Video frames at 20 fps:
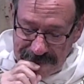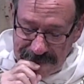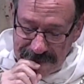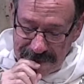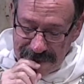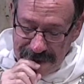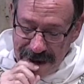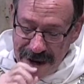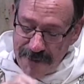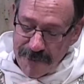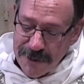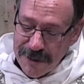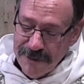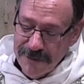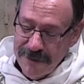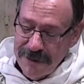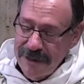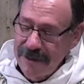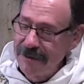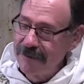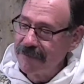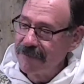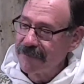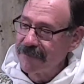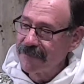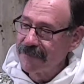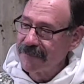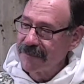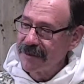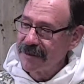Art would agree
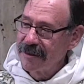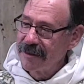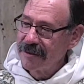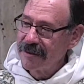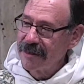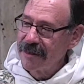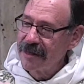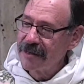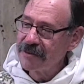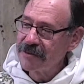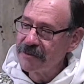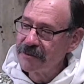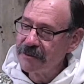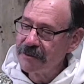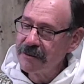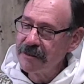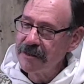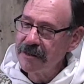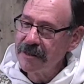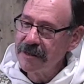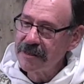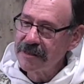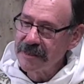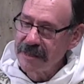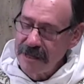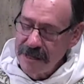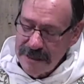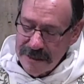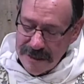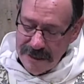that as good as
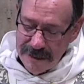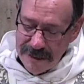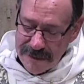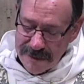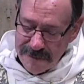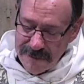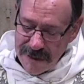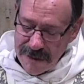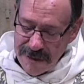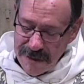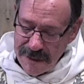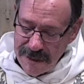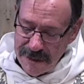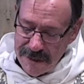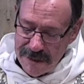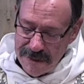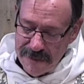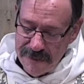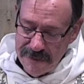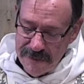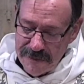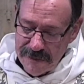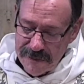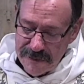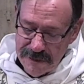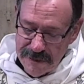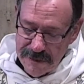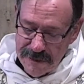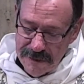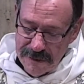he thinks Mary is,
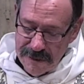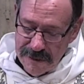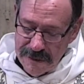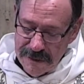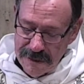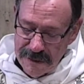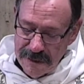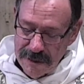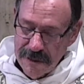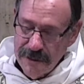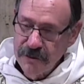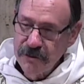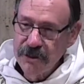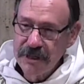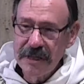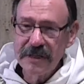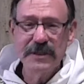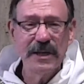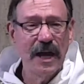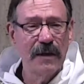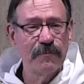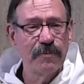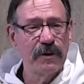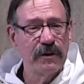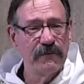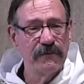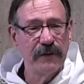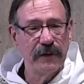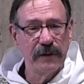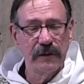she's not
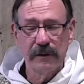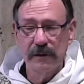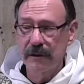perfect.